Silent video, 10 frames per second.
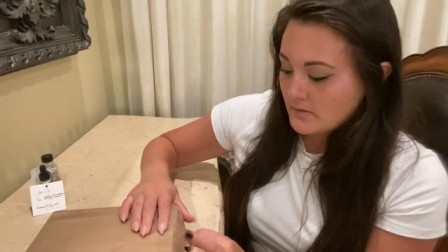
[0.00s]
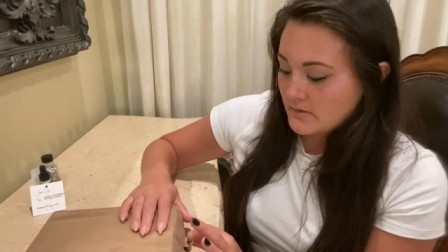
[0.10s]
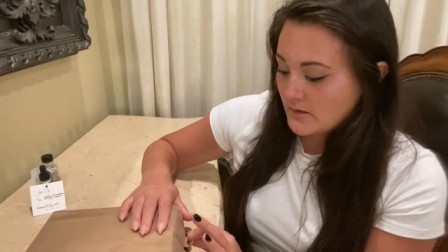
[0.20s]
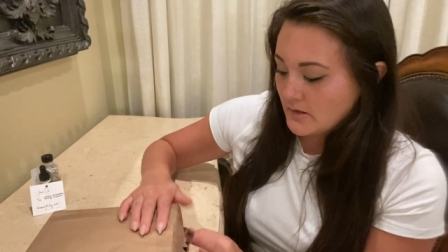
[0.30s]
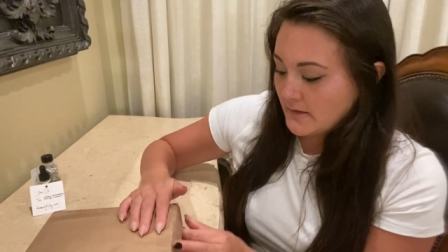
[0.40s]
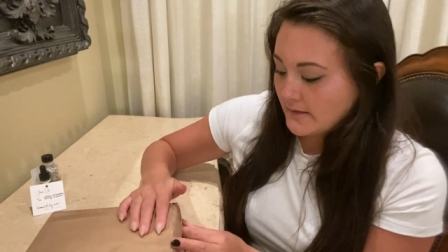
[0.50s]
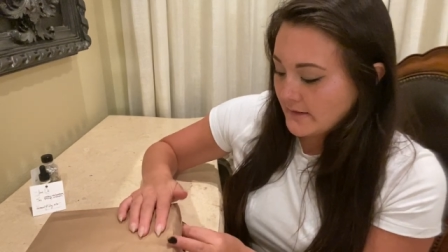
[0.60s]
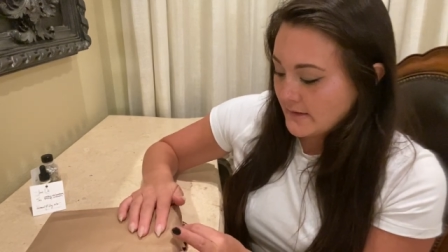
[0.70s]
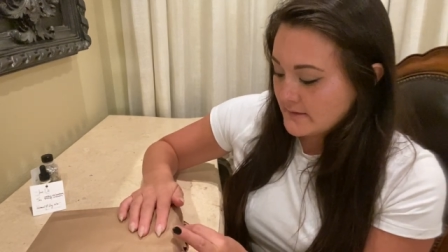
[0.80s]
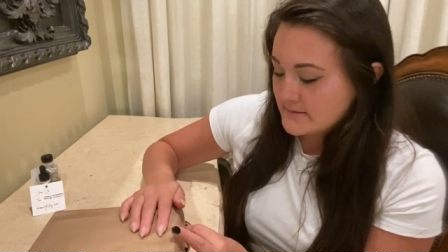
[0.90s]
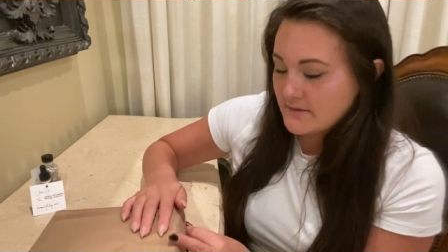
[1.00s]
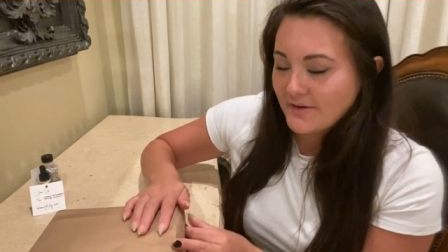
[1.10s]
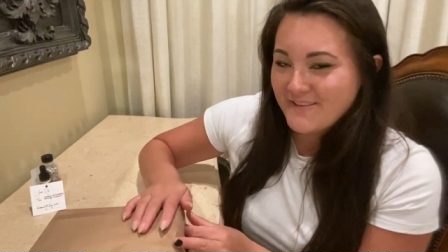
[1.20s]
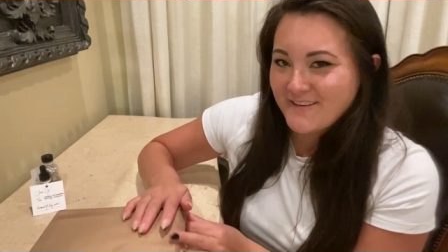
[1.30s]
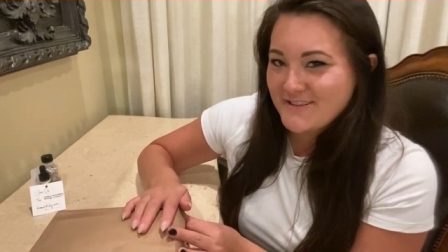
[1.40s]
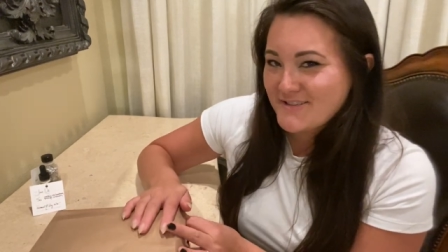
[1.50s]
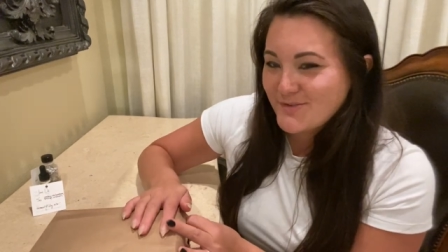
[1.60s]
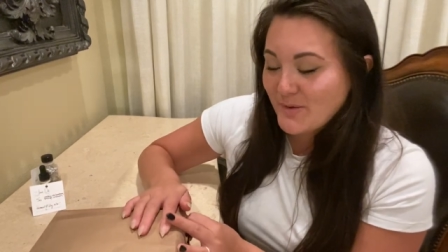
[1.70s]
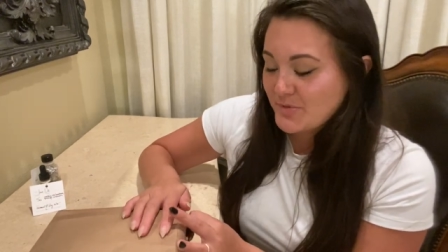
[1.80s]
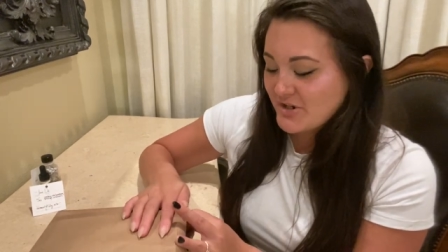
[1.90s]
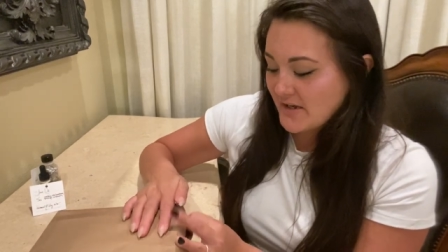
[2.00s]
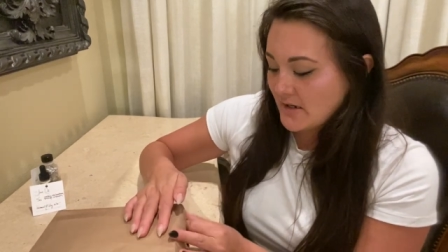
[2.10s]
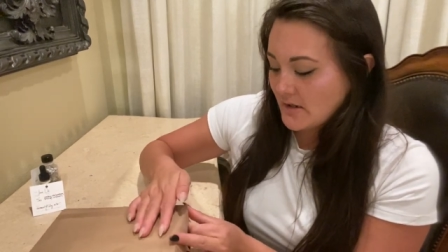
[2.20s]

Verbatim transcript: Their links are in the description